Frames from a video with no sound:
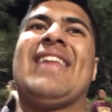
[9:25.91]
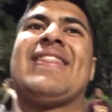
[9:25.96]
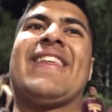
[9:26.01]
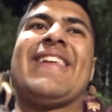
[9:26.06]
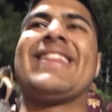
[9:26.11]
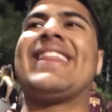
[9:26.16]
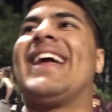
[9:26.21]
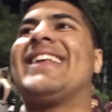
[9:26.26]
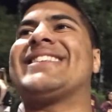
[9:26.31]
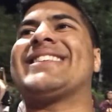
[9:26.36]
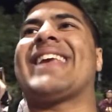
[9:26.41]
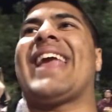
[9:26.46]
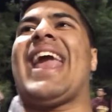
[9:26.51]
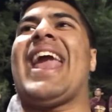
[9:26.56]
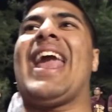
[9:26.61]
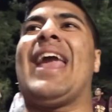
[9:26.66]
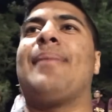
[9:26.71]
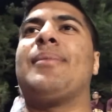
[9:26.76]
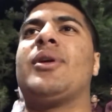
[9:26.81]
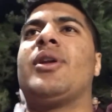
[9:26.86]
think that's
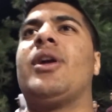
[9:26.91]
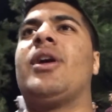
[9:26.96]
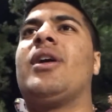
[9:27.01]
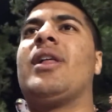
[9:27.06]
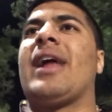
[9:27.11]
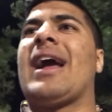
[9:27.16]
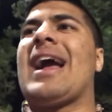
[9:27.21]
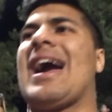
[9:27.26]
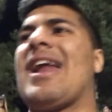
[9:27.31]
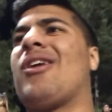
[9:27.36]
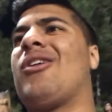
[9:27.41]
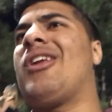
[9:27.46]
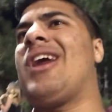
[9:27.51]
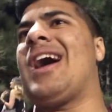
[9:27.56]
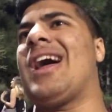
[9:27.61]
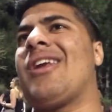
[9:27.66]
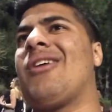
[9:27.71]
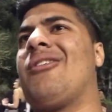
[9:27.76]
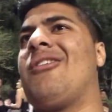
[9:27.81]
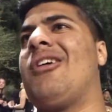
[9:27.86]
game. You know, like I don't,
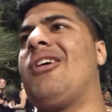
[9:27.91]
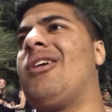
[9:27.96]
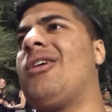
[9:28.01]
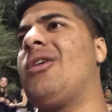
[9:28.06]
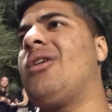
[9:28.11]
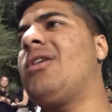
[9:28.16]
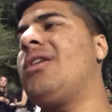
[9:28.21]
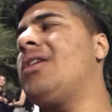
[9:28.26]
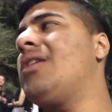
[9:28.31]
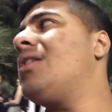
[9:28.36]
I don't know.